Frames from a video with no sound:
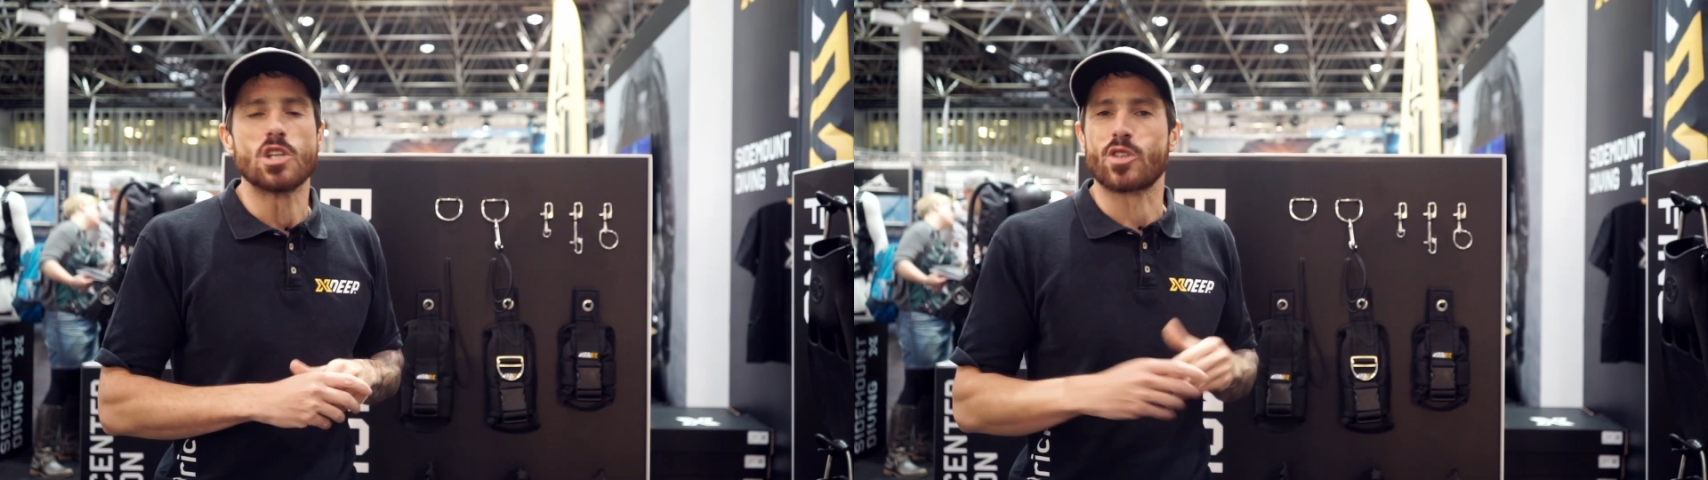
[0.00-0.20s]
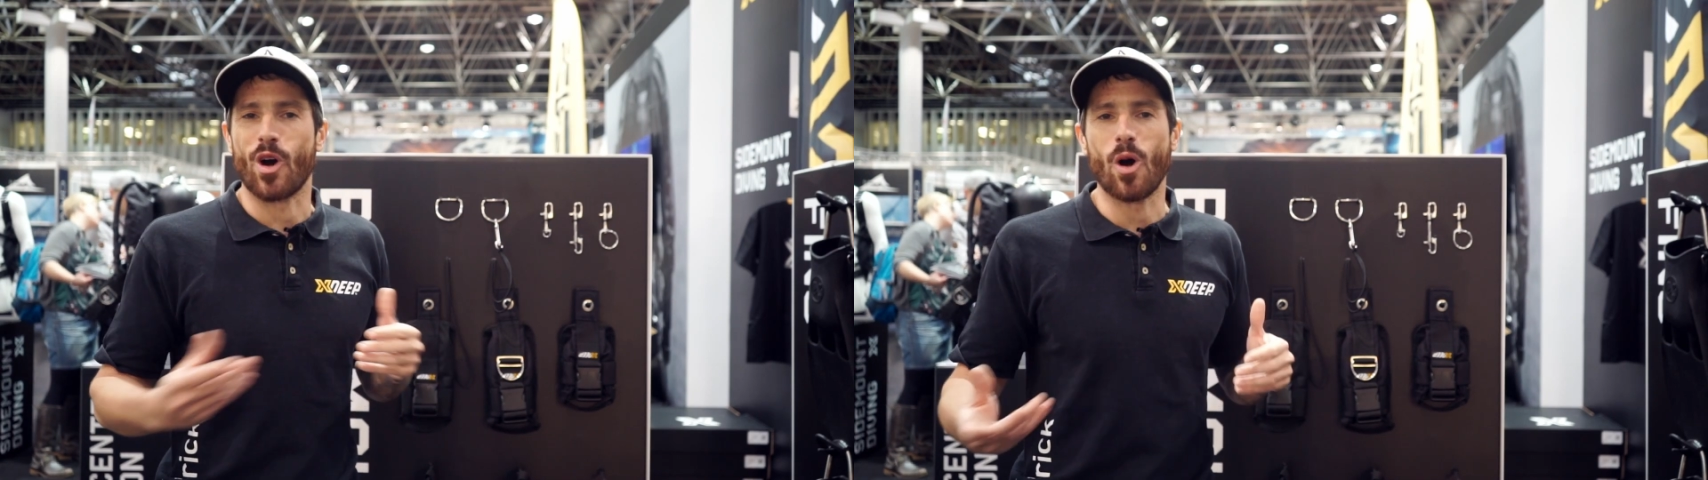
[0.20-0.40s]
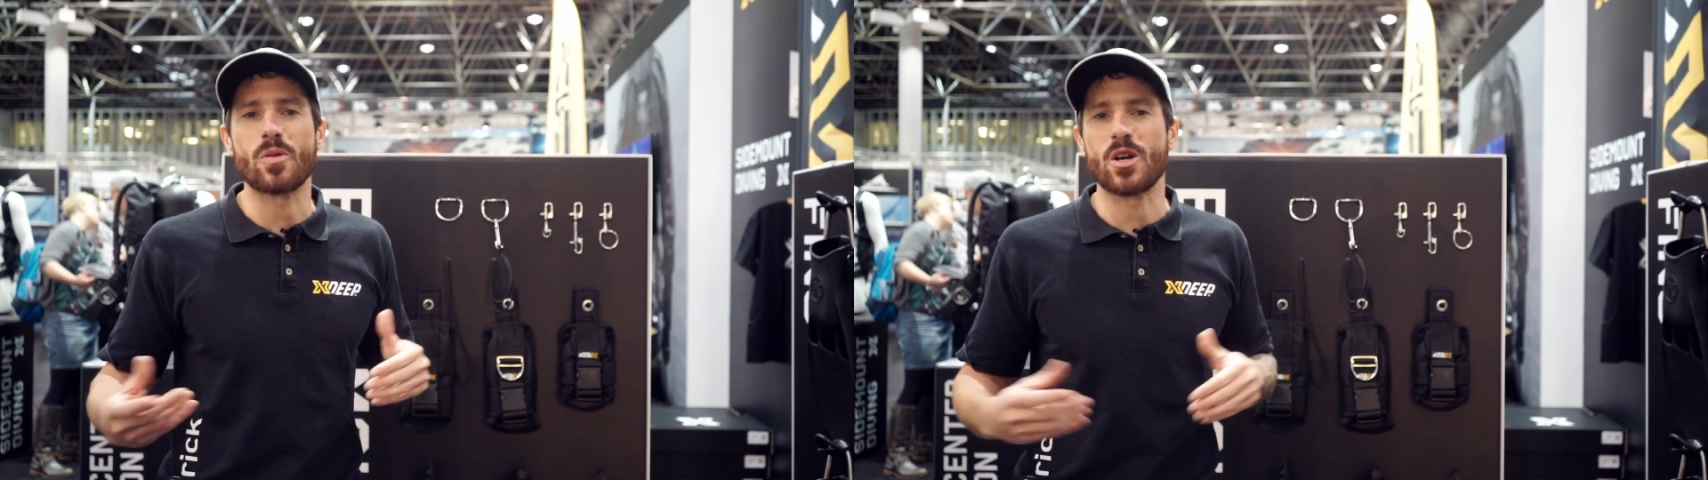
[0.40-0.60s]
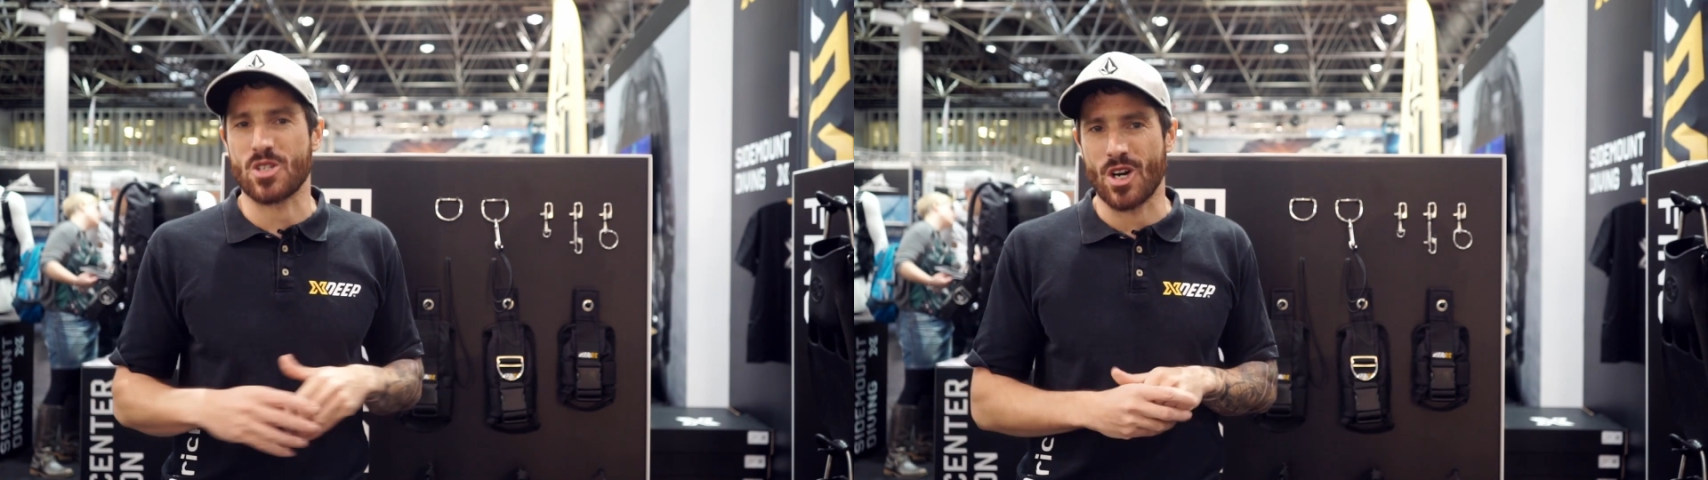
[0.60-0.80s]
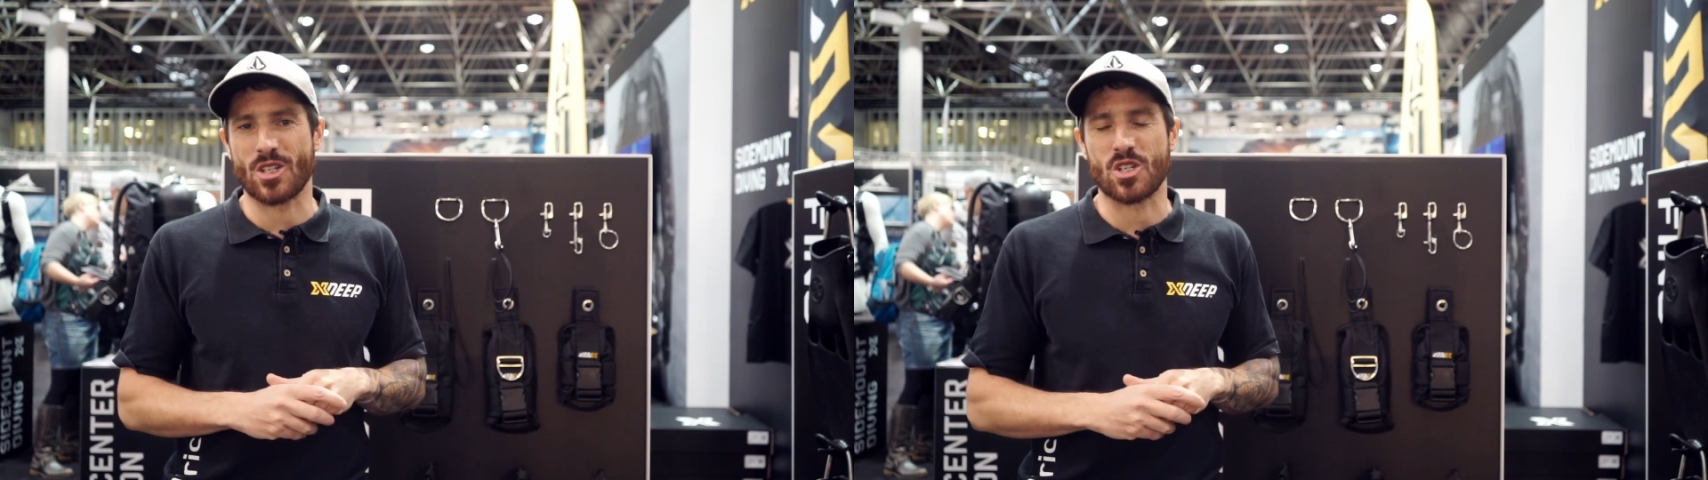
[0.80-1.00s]
So I hope you
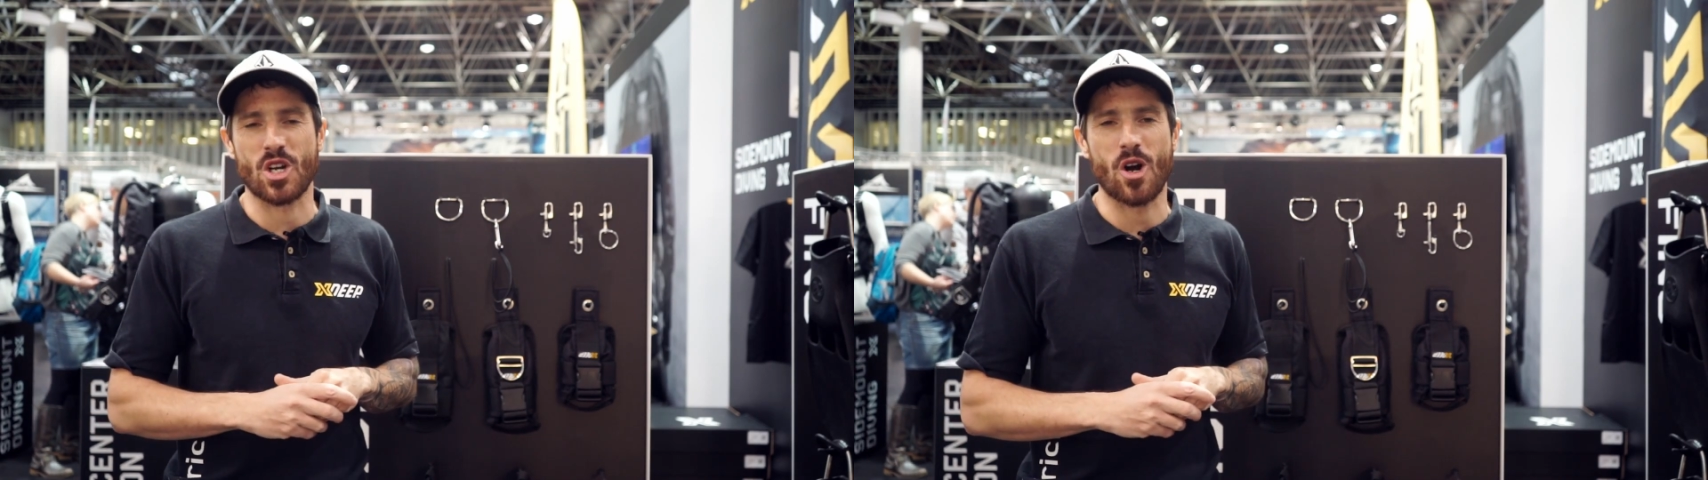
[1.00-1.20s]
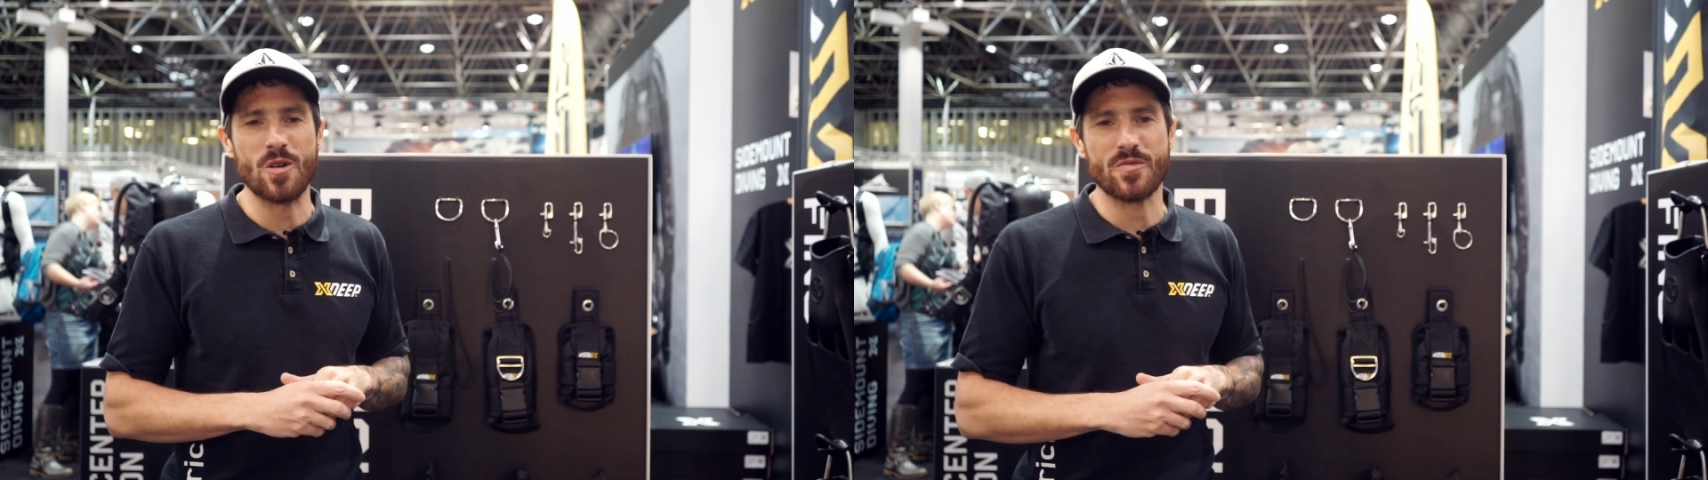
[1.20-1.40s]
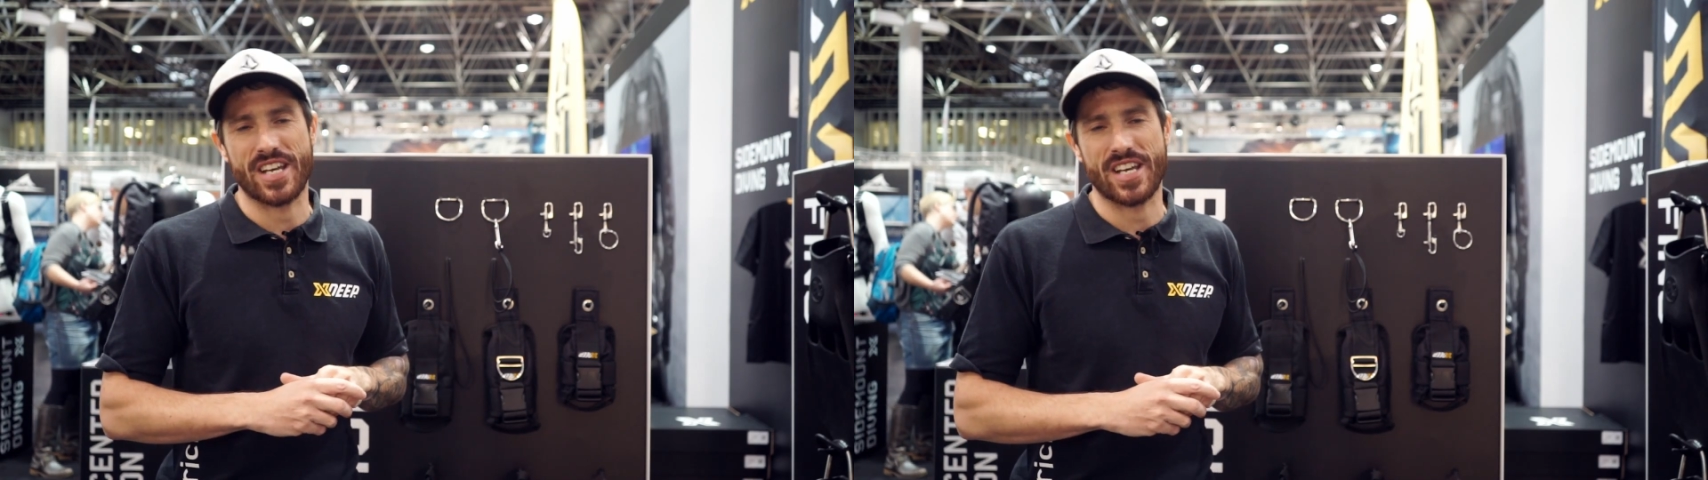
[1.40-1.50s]
enjoyed the show.